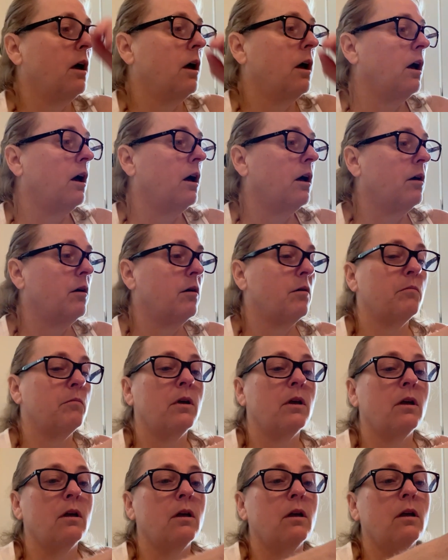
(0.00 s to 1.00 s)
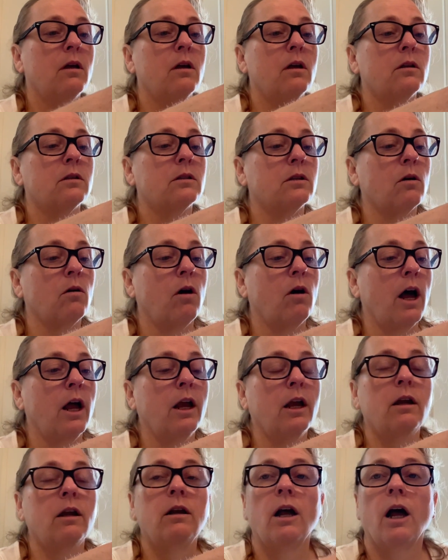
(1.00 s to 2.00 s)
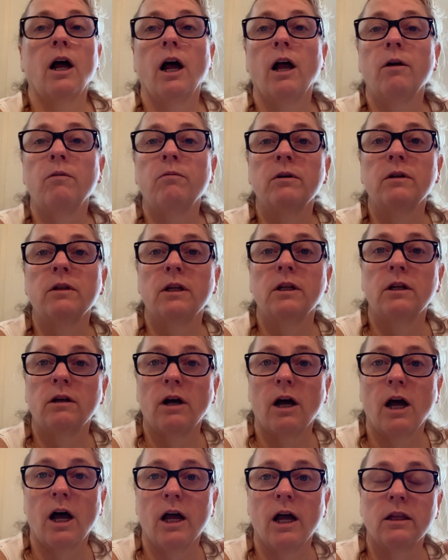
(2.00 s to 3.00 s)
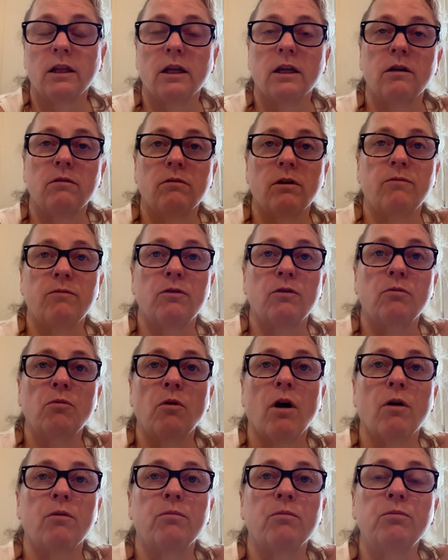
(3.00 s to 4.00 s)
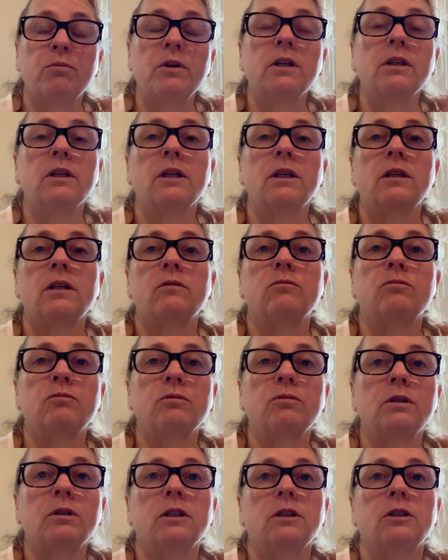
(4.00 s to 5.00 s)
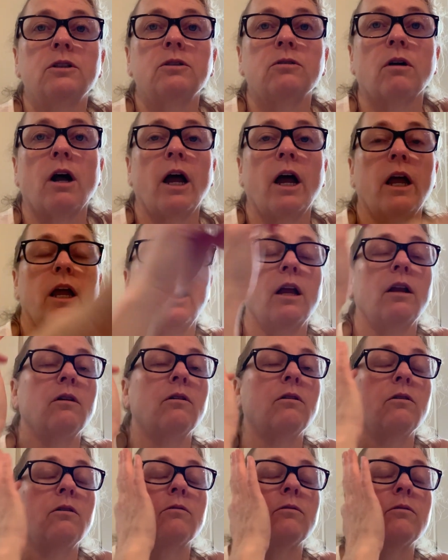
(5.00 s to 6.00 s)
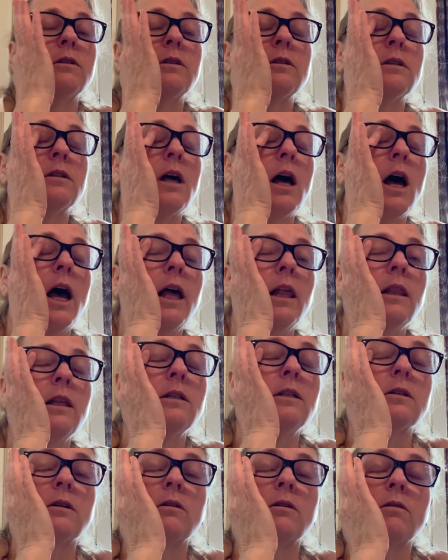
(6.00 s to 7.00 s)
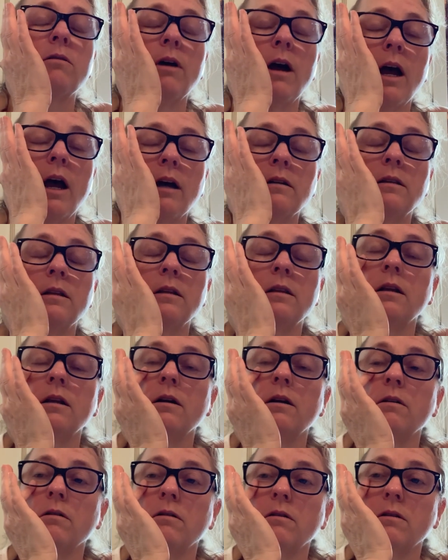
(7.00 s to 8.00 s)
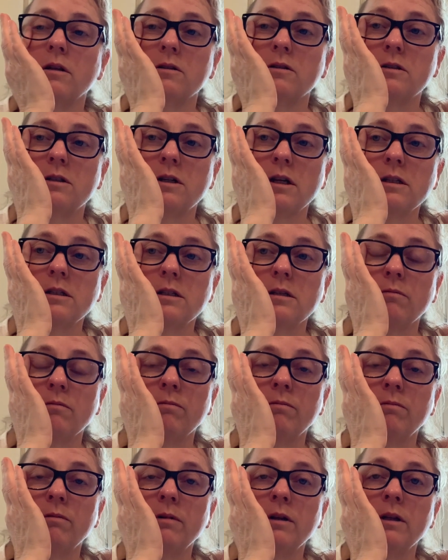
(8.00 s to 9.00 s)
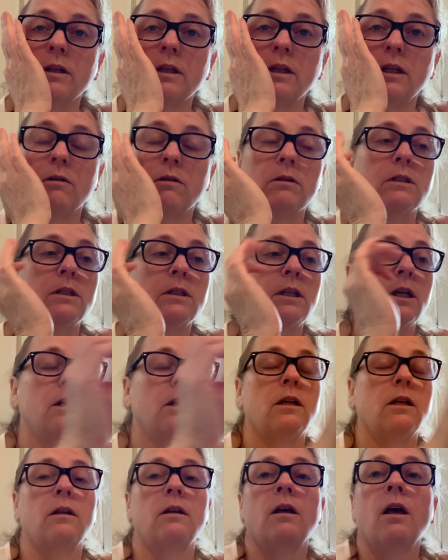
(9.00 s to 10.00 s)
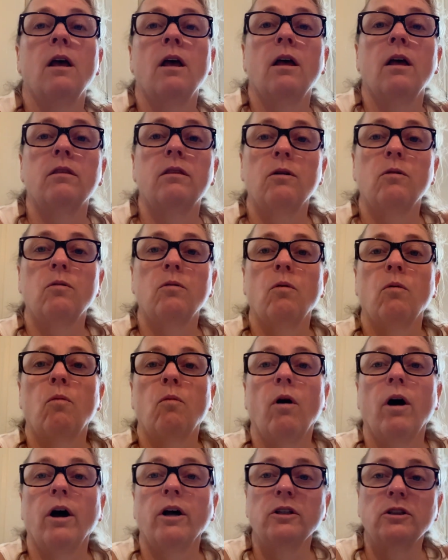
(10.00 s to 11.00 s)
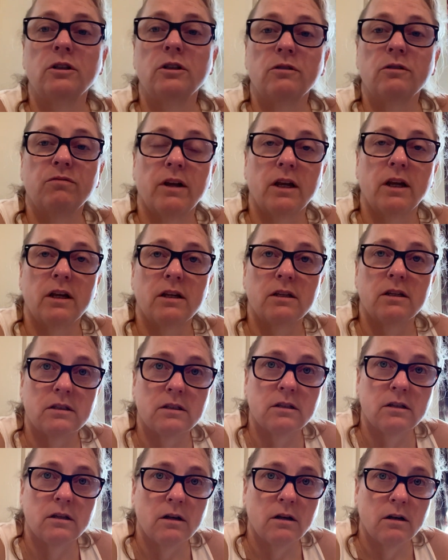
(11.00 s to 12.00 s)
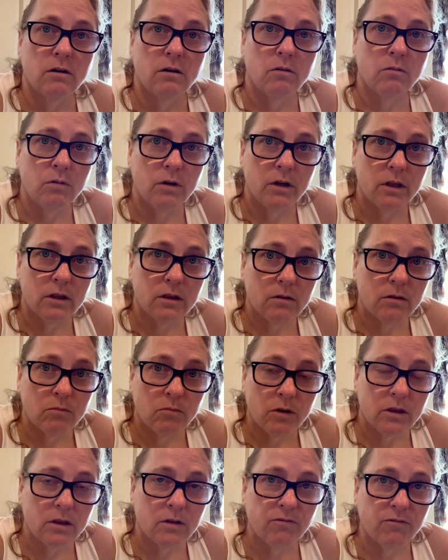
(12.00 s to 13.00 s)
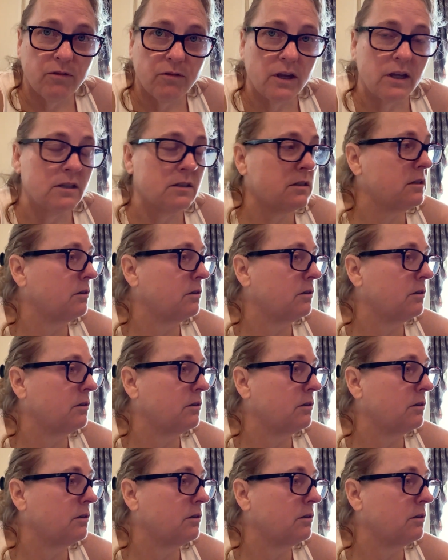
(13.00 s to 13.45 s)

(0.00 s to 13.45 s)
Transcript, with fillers: Um, so I, I really highly, if you are really, really dry and your, eyelids are cracked and they're, they're just really irritated, then wash your face with, with a face